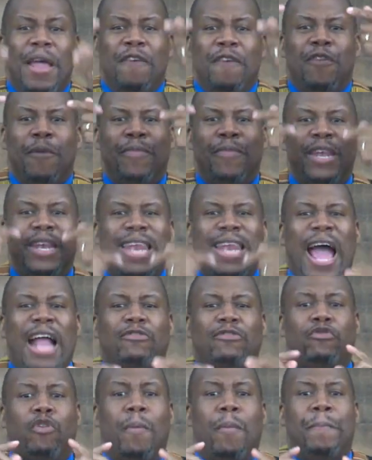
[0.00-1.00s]
from the
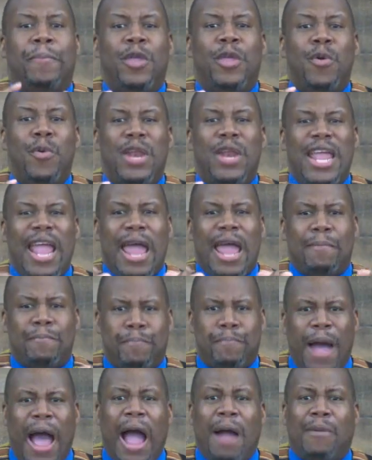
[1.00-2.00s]
natural beauty and
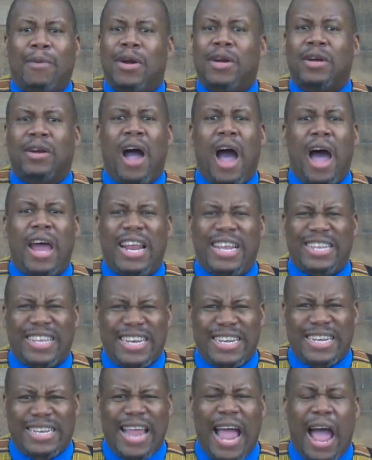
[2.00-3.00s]
power God has
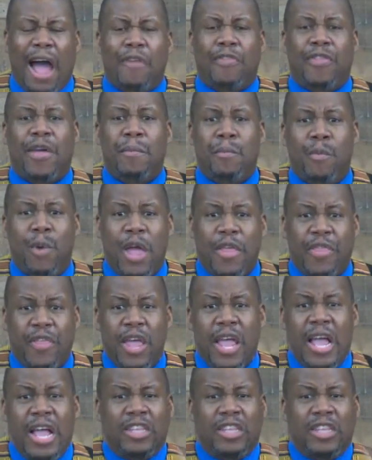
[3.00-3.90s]
endowed them with